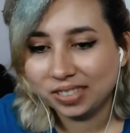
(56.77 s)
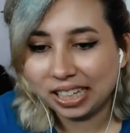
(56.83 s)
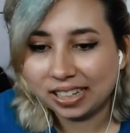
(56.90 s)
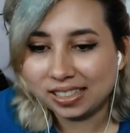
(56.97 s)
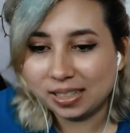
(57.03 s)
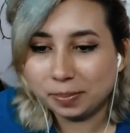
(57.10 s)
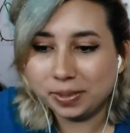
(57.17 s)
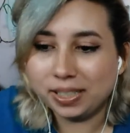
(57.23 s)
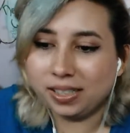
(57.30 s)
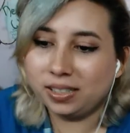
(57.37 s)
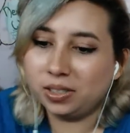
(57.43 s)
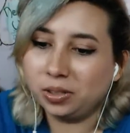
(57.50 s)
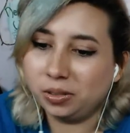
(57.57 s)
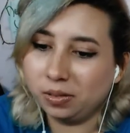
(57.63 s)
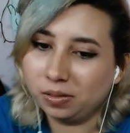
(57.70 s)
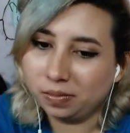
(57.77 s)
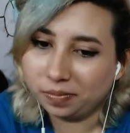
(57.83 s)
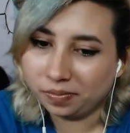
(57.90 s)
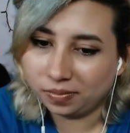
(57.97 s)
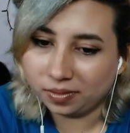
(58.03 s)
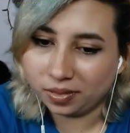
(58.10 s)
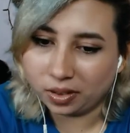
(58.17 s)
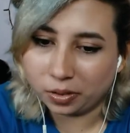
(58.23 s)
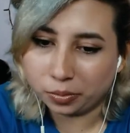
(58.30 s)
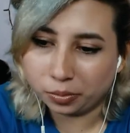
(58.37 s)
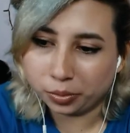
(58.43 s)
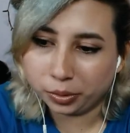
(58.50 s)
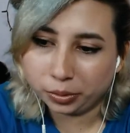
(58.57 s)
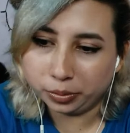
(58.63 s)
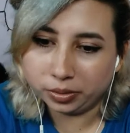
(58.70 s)
Except these two. They're
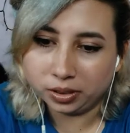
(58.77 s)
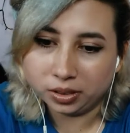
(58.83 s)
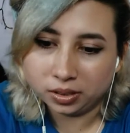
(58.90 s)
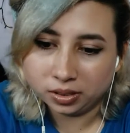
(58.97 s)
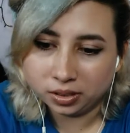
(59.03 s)
rude.